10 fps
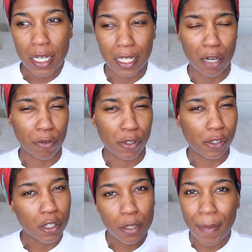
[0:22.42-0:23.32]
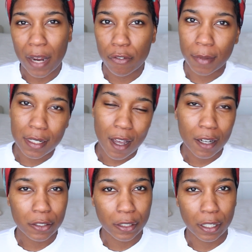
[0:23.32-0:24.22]
get results back from my
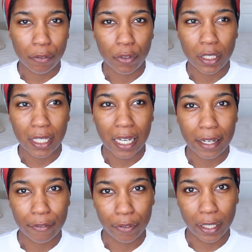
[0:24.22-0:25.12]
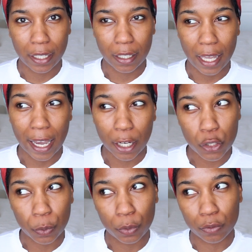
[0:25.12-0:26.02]
doctor and really have like
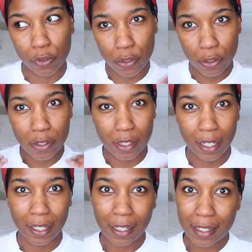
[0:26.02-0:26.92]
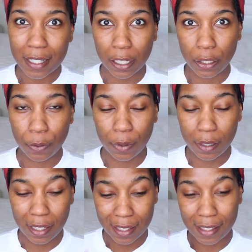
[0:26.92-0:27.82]
actual results that I can tell you
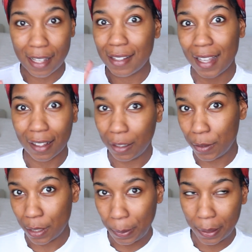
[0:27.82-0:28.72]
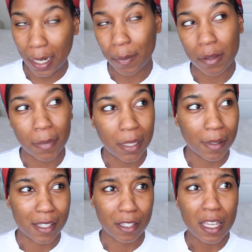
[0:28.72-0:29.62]
this is exactly what's going on with me,
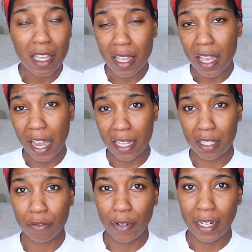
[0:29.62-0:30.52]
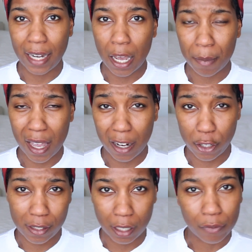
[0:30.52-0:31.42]
because as of right now I'm kind of
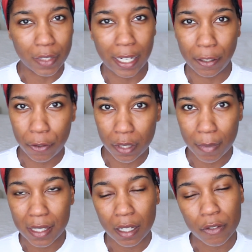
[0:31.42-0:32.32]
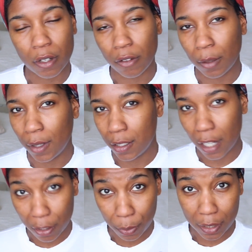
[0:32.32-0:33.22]
just self-diagnosing myself, so I really want to
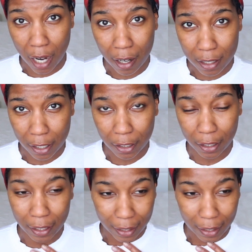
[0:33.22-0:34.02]
talk to a doctor